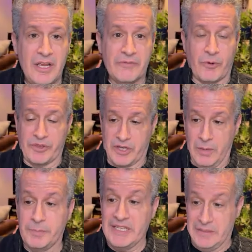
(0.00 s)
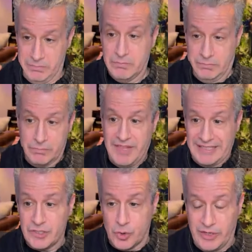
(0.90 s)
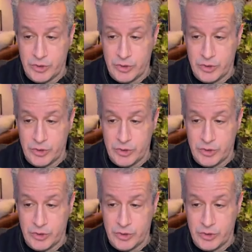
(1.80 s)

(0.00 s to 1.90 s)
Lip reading: for the company that is going to